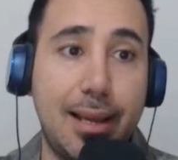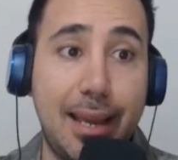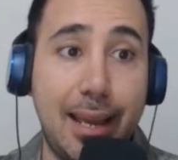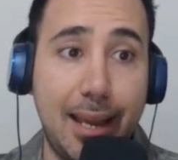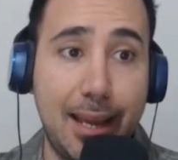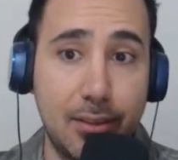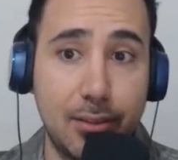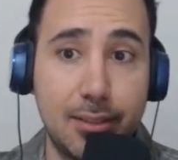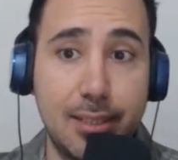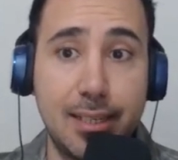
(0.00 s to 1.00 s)

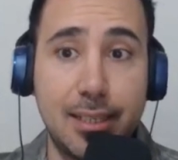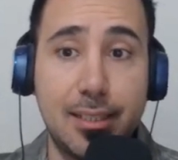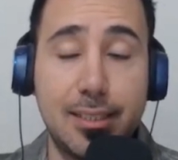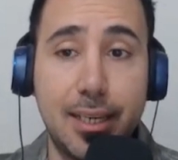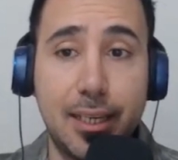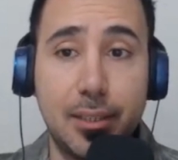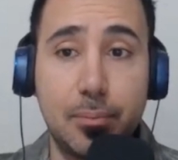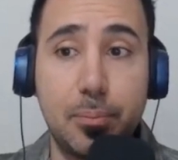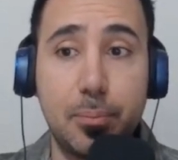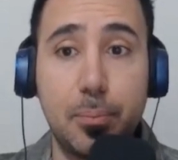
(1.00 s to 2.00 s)
and they
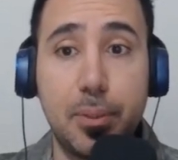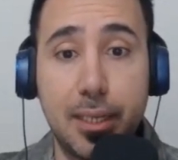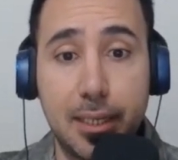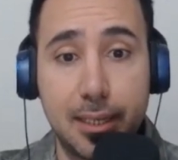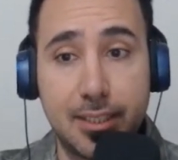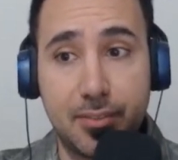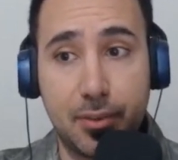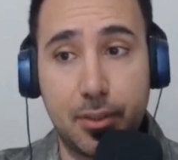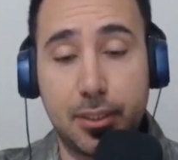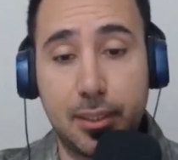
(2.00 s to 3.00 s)
contain P as
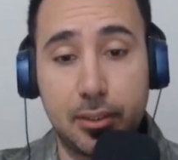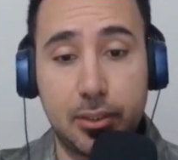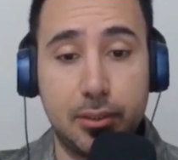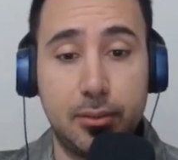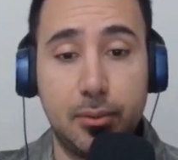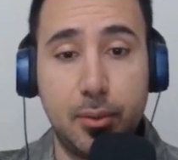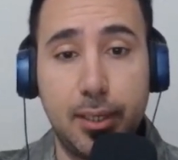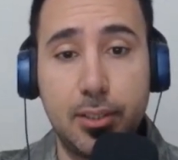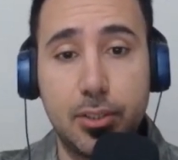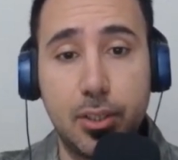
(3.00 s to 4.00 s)
vertex.
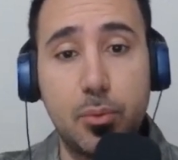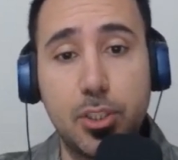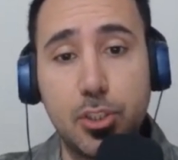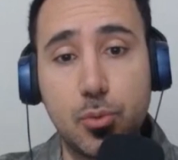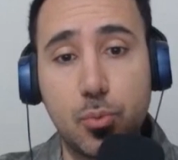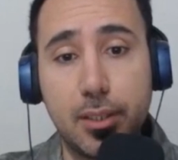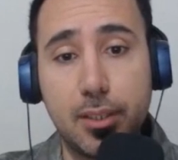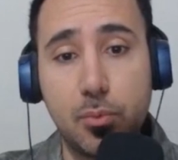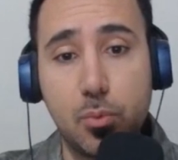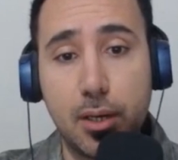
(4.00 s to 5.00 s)
Okay, so we just want
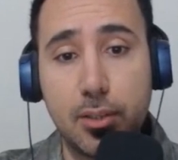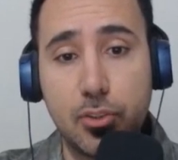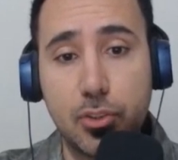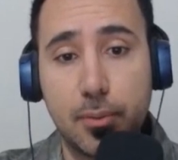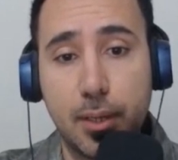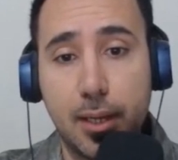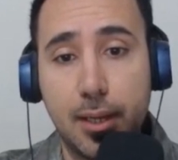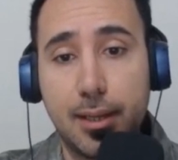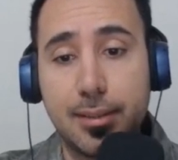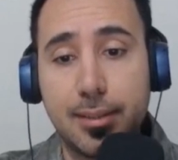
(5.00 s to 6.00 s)
the ones
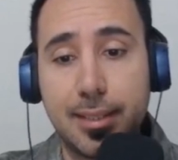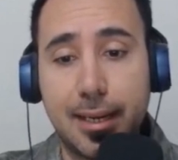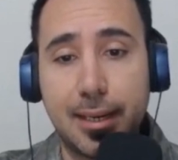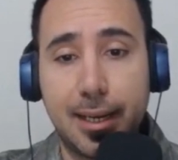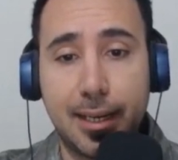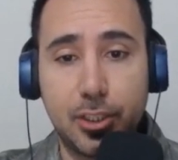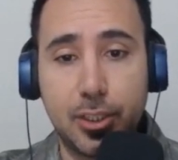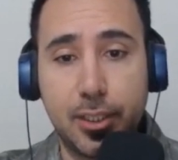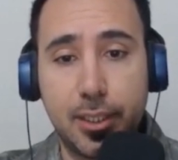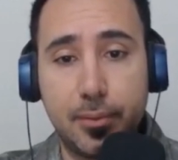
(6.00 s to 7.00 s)
that
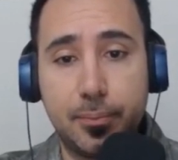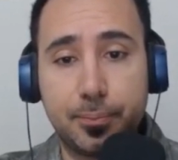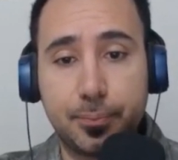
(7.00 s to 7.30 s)
actually,